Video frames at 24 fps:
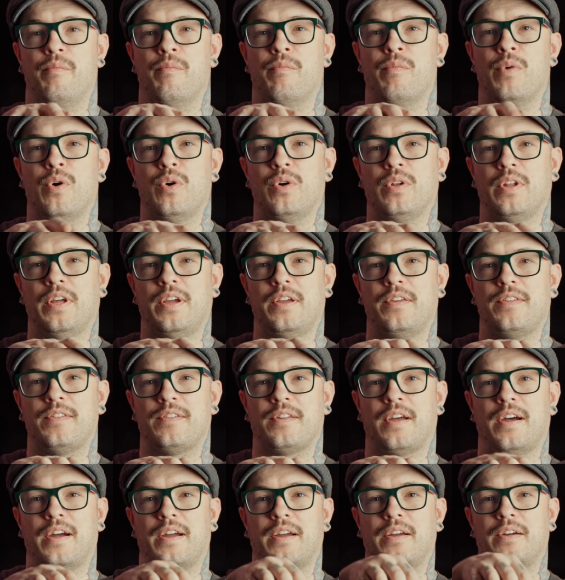mole
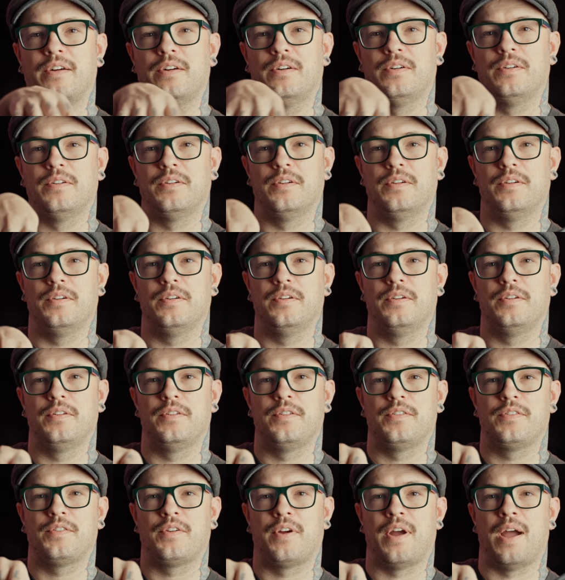style
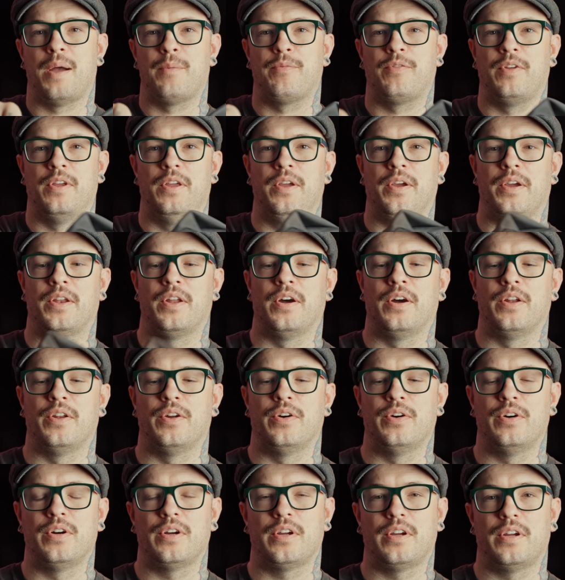straps that you can
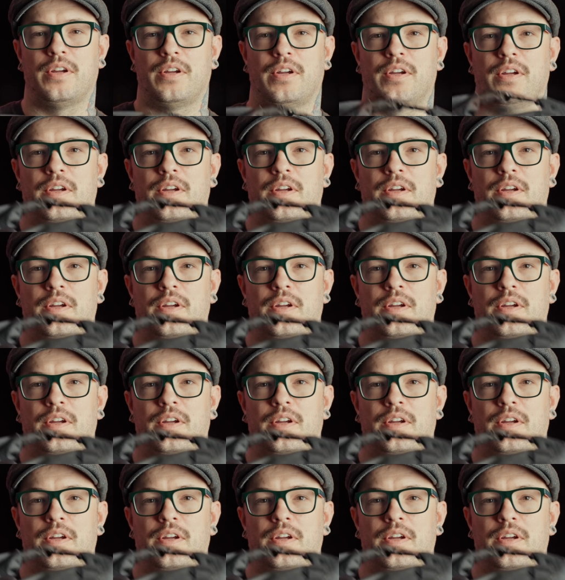unhook.